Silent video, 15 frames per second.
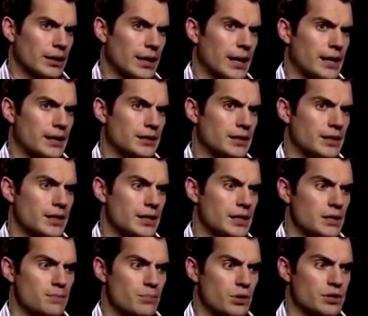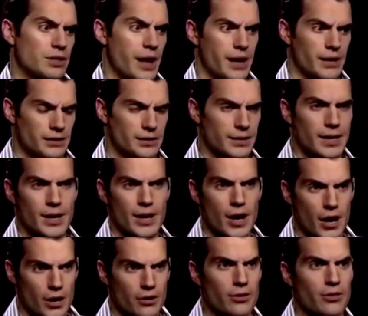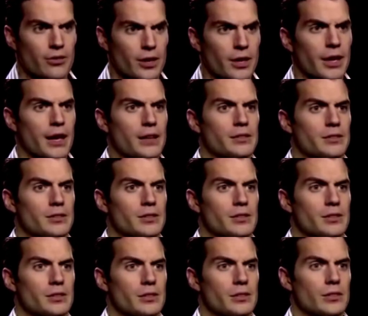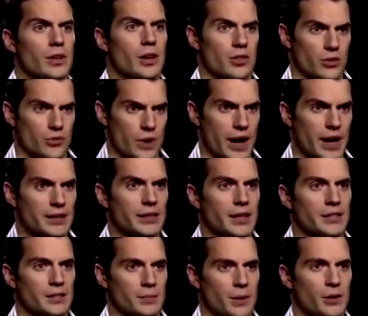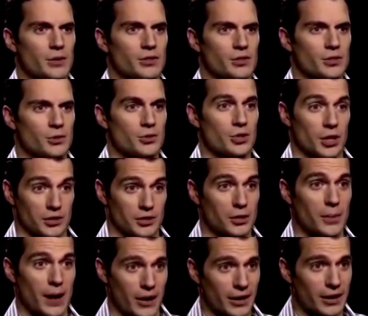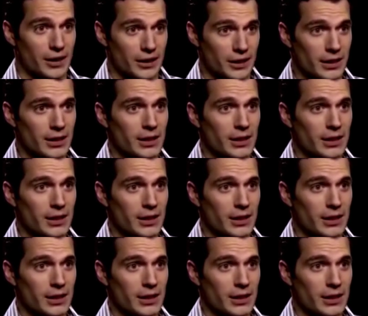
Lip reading: And he protects the Earth against a threat, as opposed to just America.